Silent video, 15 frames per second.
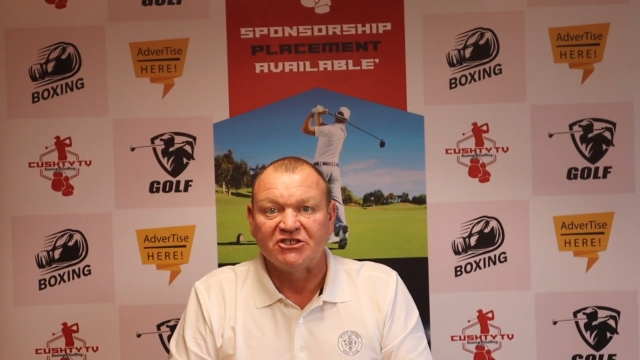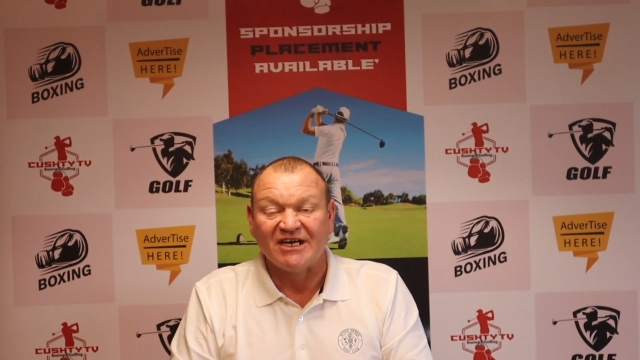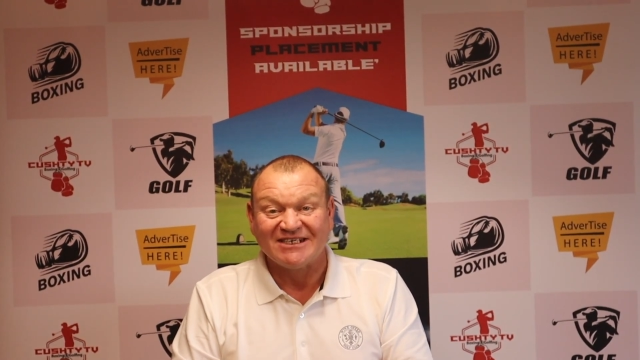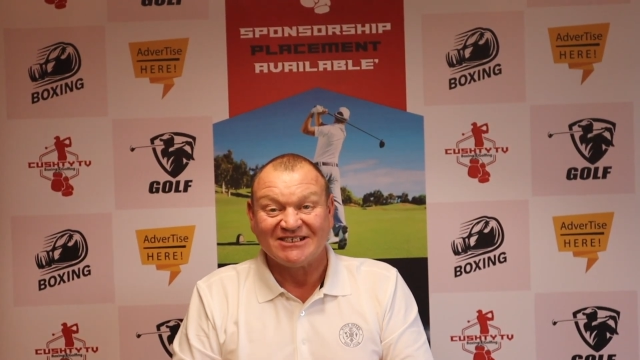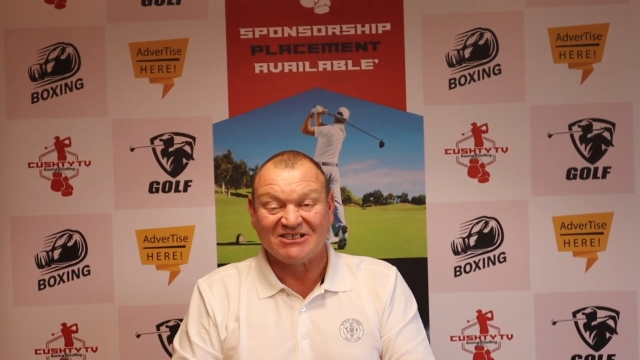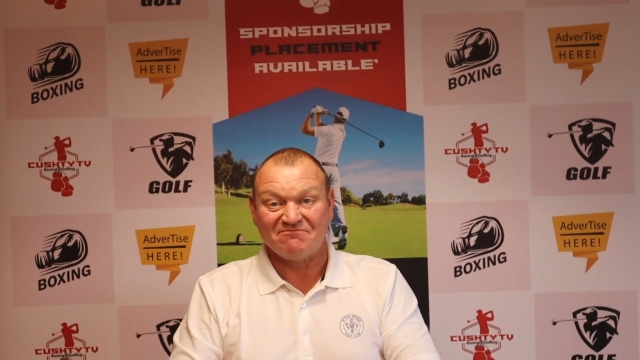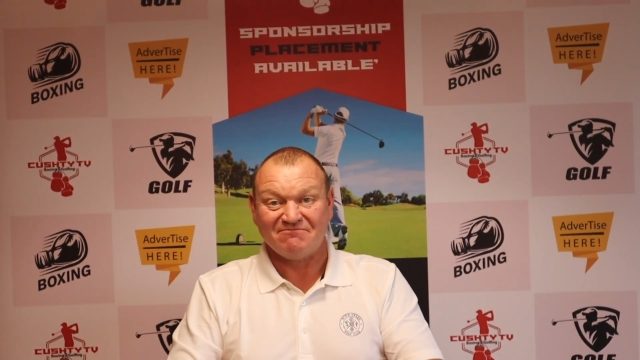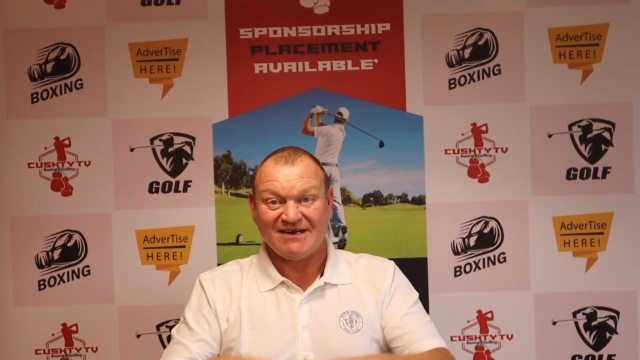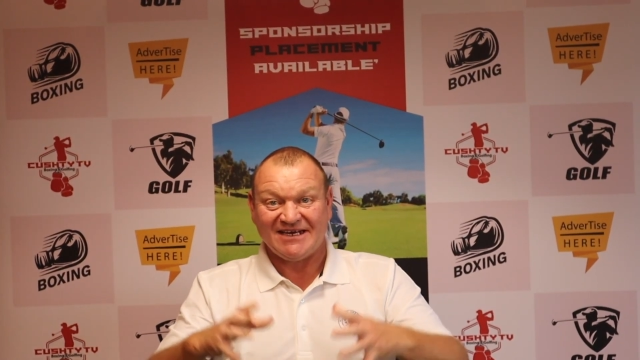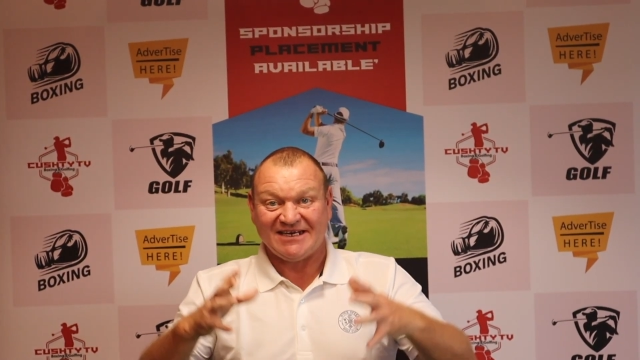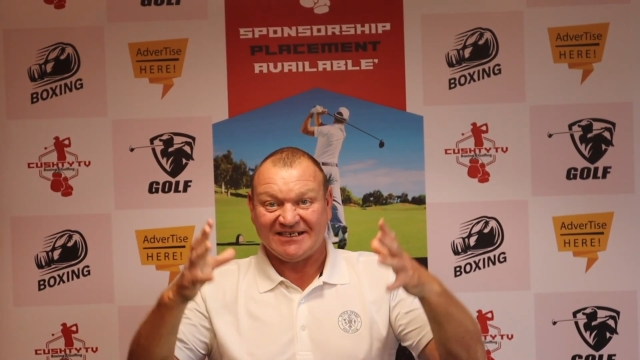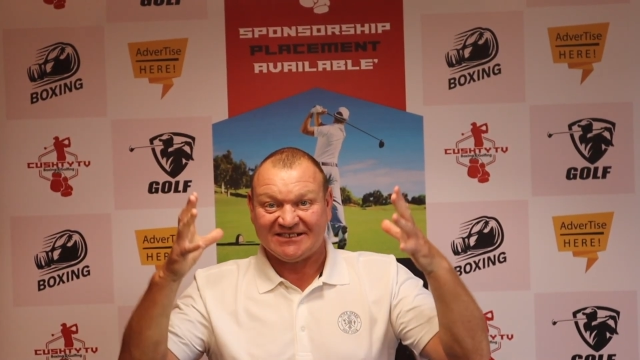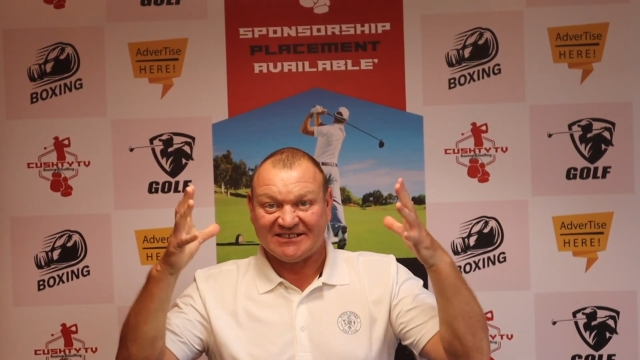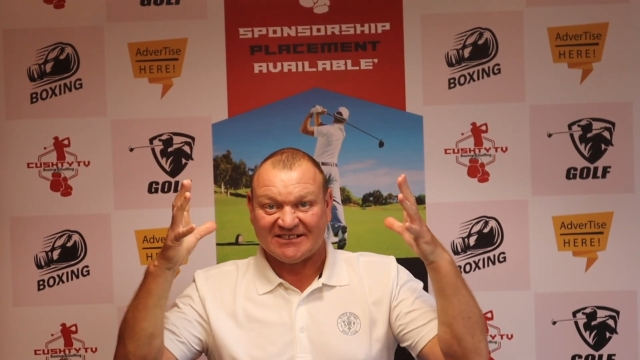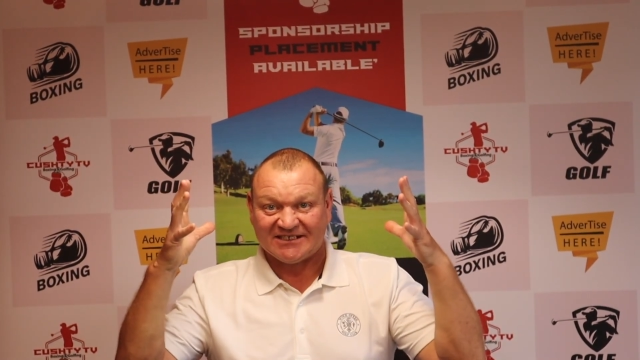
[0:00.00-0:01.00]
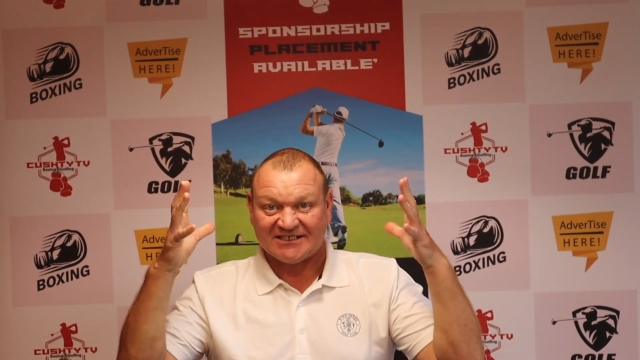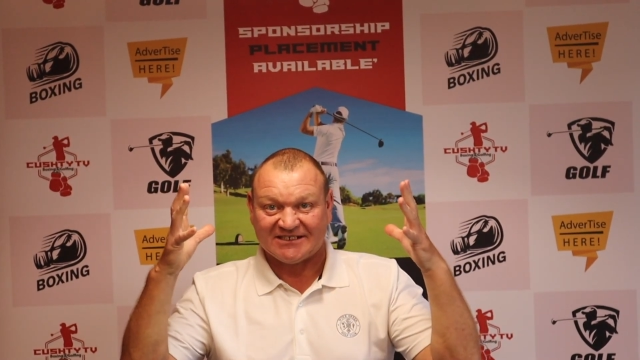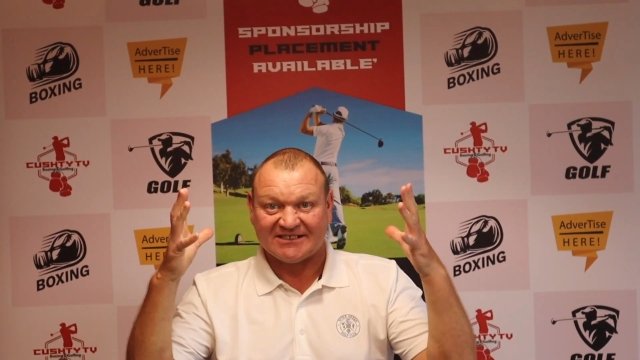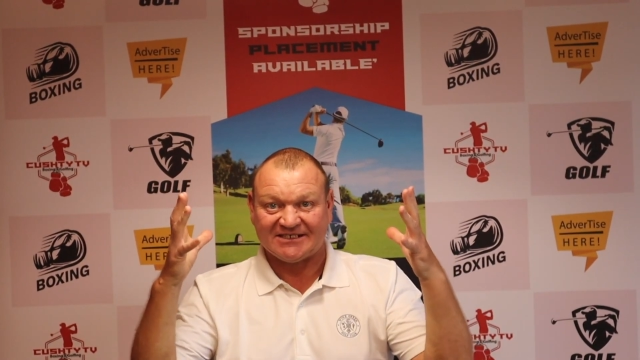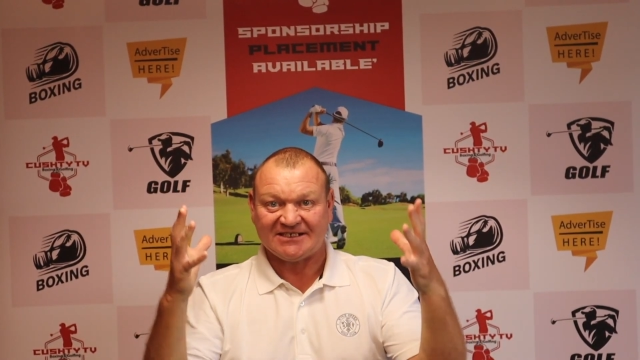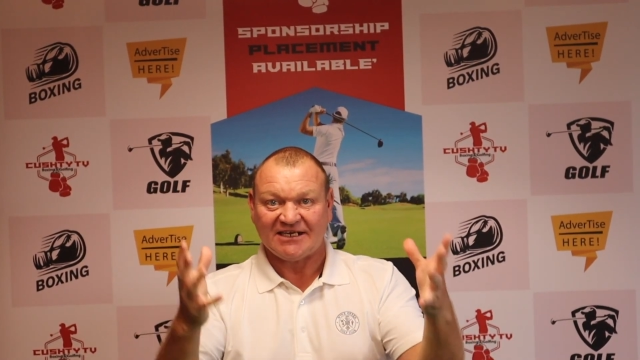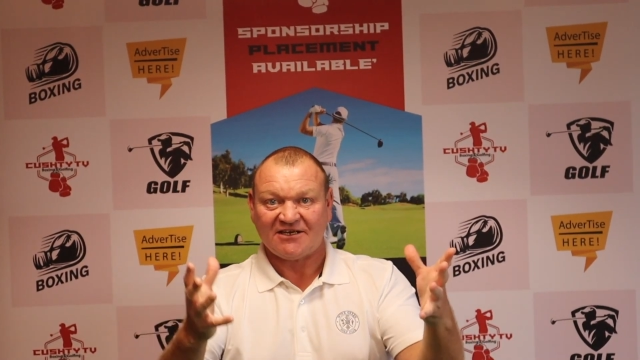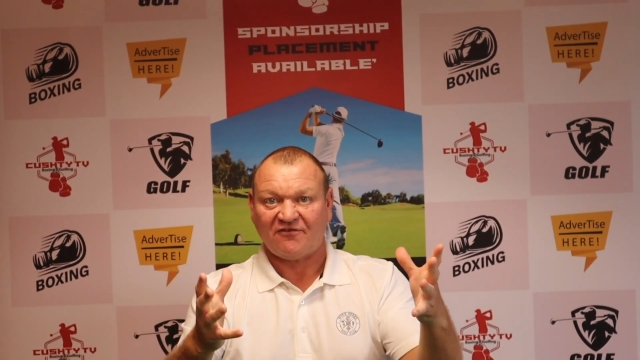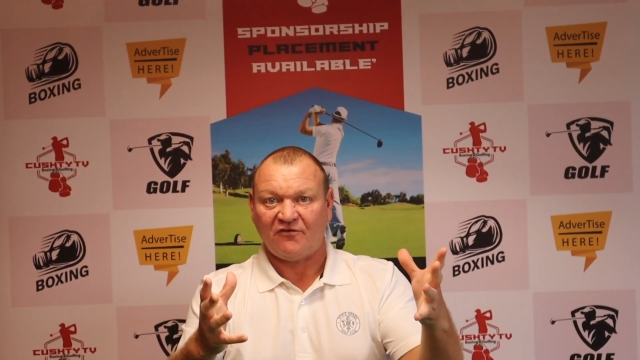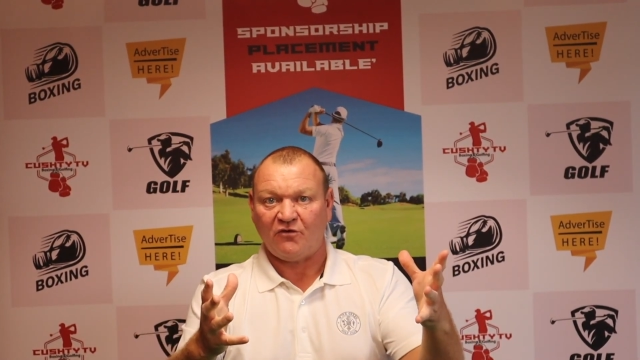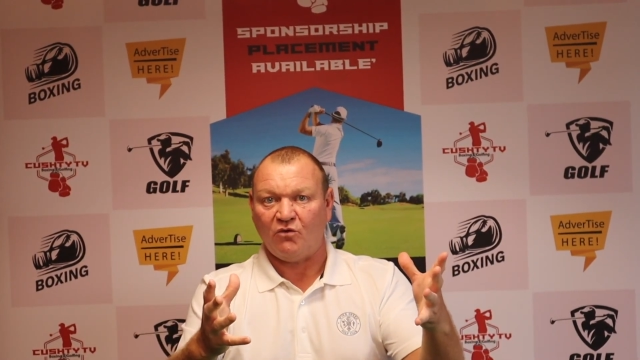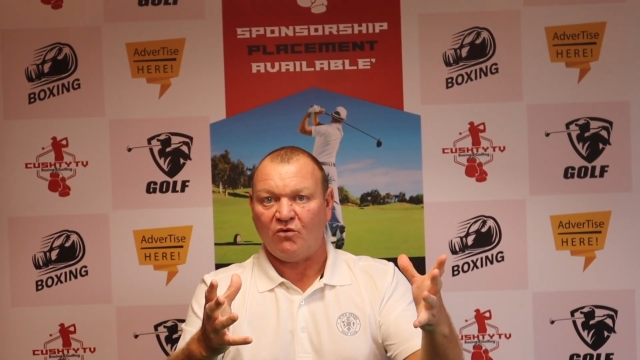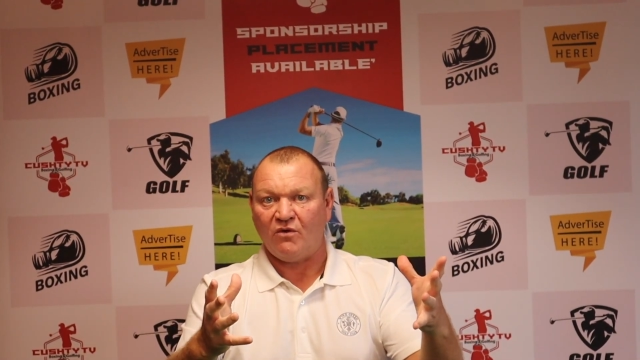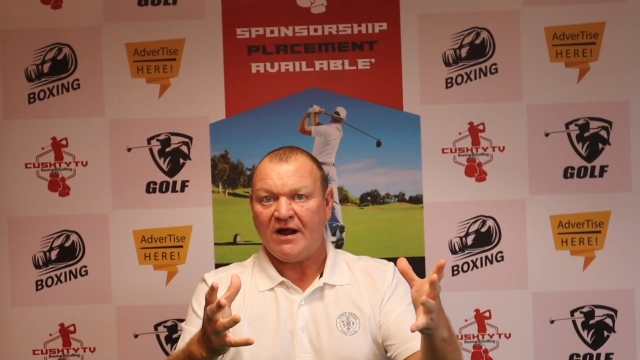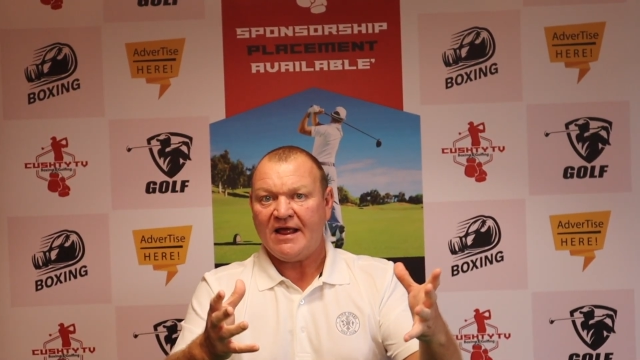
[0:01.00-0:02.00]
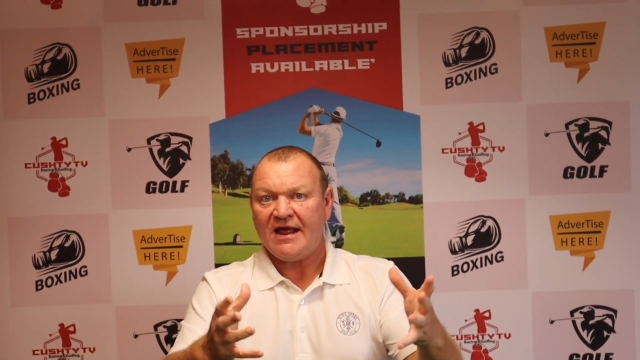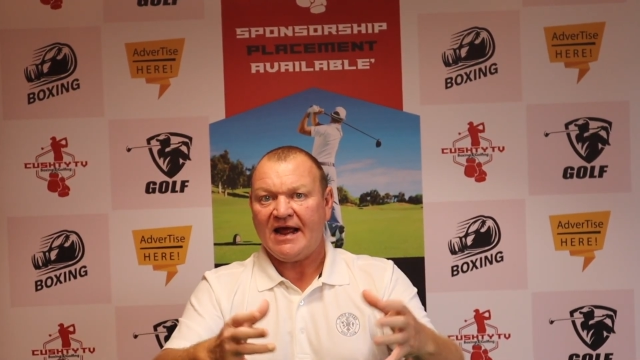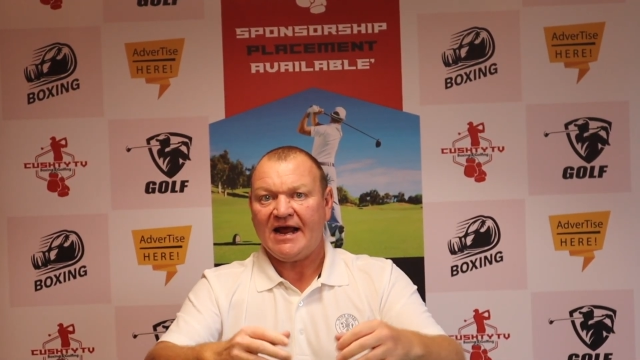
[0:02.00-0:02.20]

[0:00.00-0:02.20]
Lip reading: Yes, to make it successful